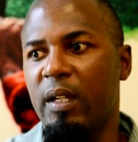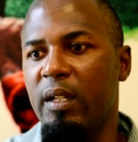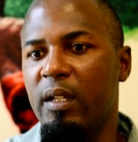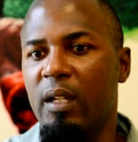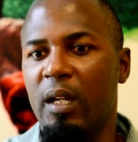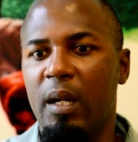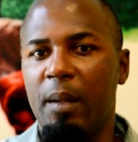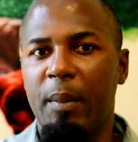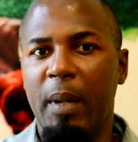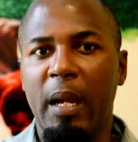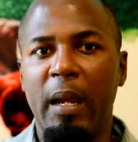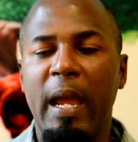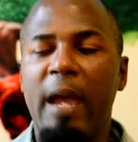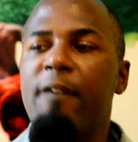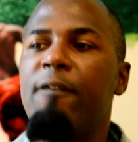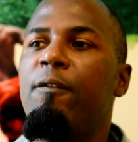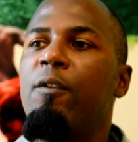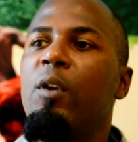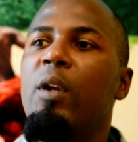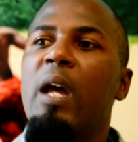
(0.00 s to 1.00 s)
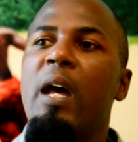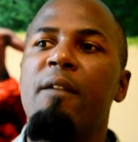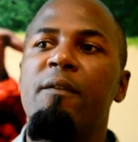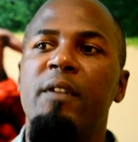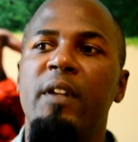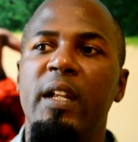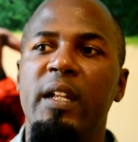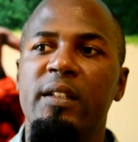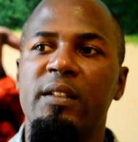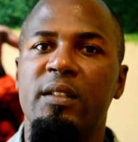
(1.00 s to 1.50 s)
And I have full
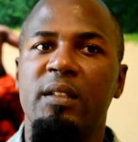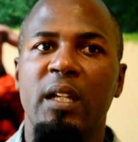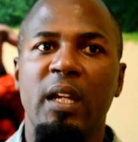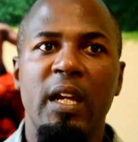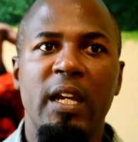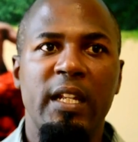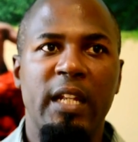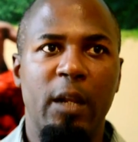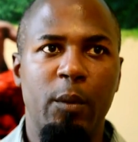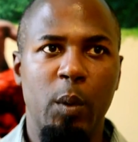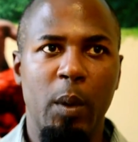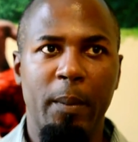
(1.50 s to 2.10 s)
confidence that